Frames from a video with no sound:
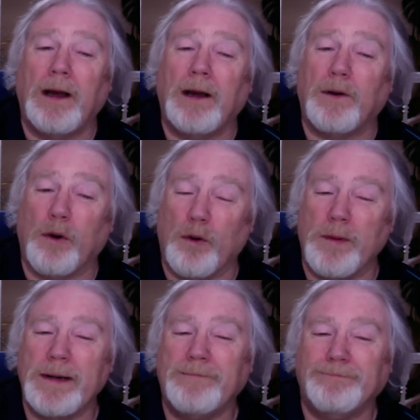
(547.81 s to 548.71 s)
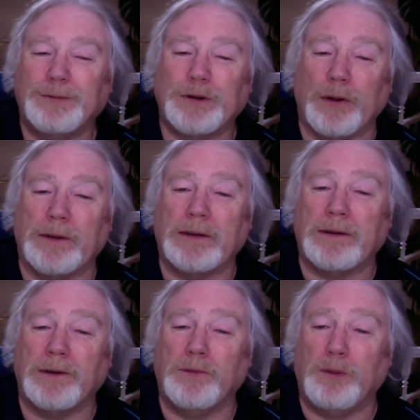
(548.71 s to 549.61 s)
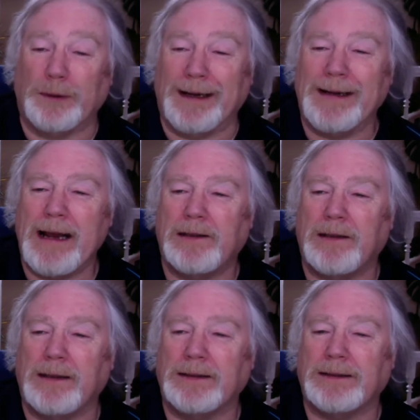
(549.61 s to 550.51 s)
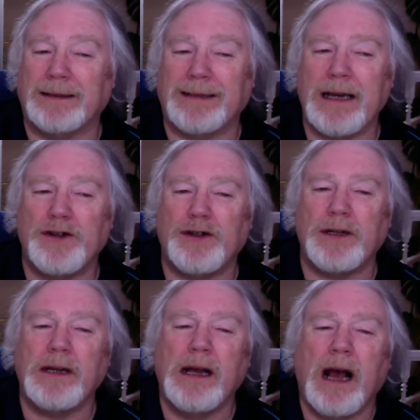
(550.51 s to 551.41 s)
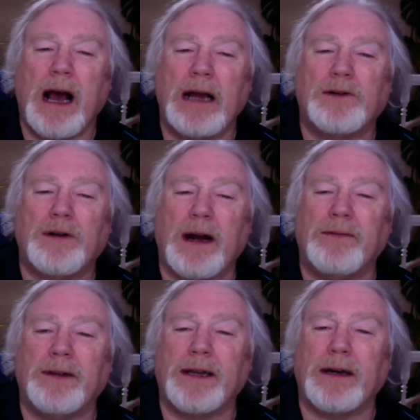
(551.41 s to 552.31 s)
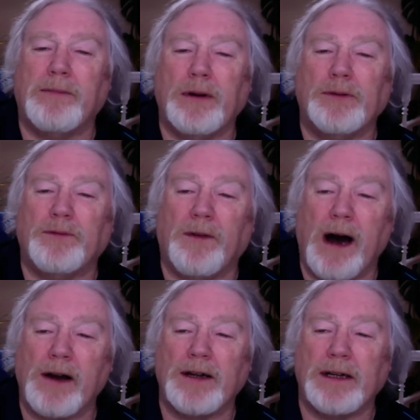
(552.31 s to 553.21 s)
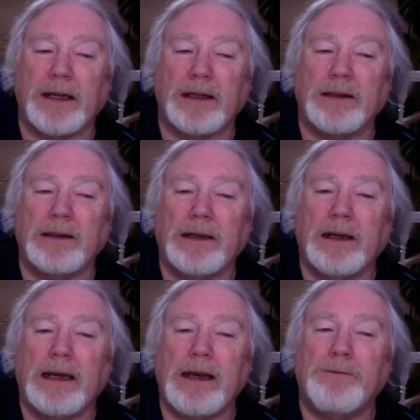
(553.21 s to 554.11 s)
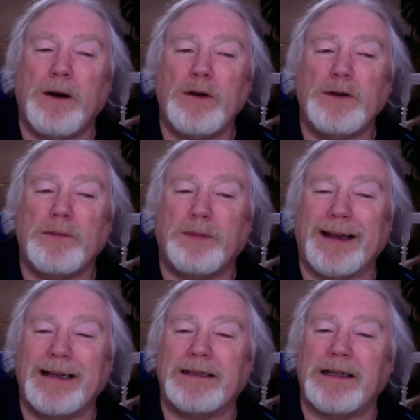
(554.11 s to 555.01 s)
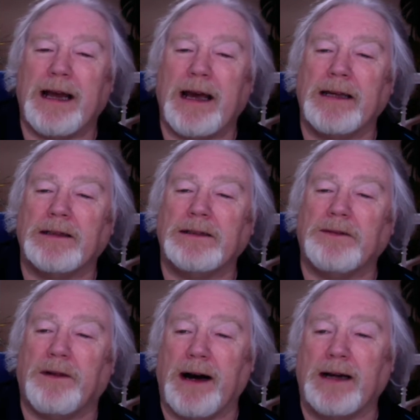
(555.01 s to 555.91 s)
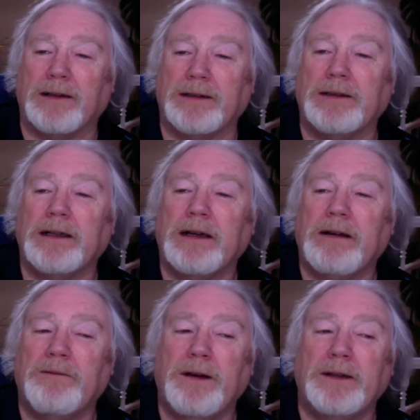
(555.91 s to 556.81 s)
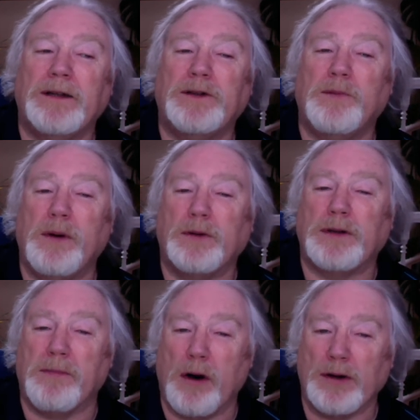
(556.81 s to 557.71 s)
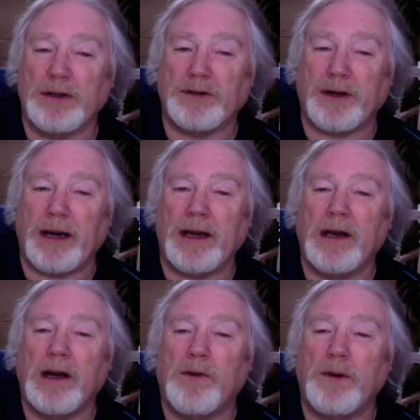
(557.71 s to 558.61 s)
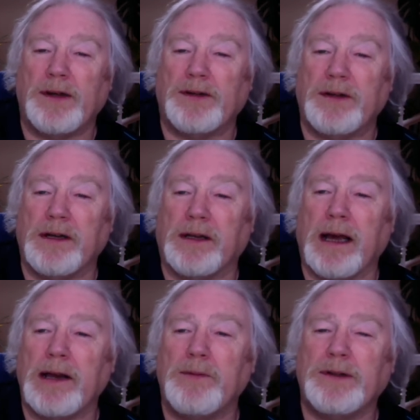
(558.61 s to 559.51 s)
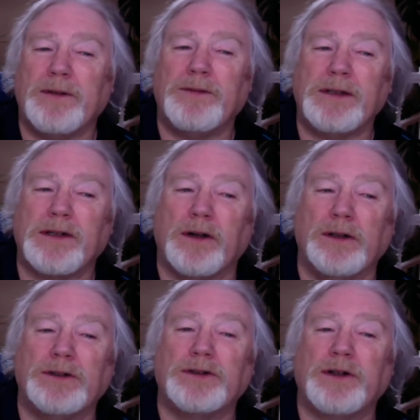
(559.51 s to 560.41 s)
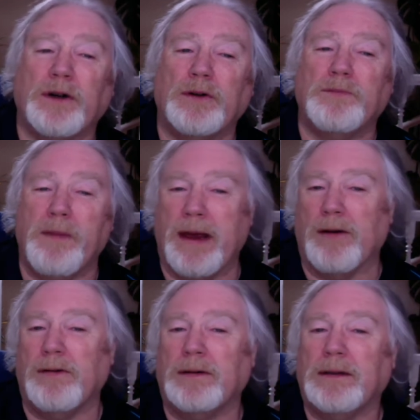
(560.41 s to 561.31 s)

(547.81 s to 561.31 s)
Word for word: Colman sought to put an end to this dissension, and travelling about far and near, he found a place in the island of Ireland fit to build a monastery, which in the language of the Scots is called Mayo,